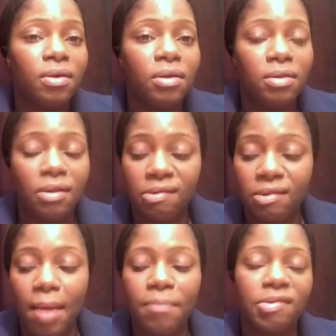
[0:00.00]
the
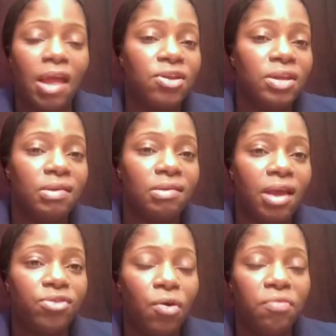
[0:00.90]
steps that you need to
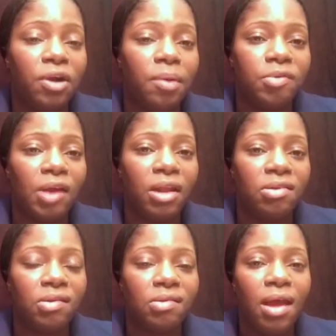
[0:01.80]
take to overcome
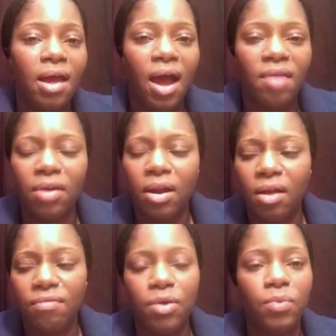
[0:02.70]
challenges. Have a
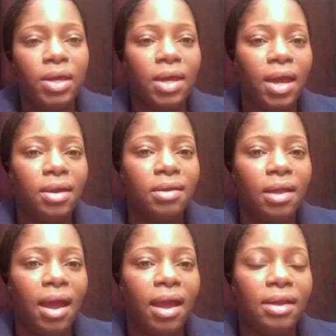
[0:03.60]
lovely weekend,
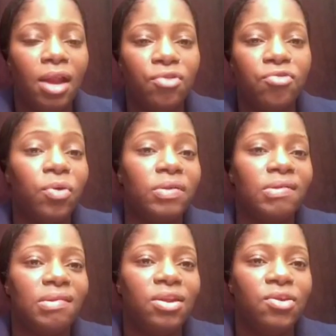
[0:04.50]
and I look forward to
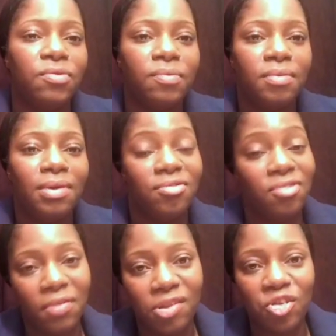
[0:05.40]
seeing you
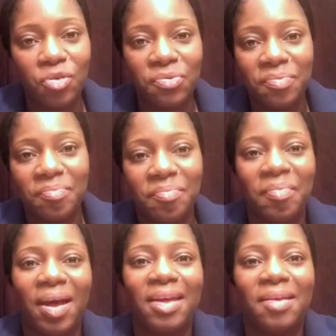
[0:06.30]
very soon. Bye.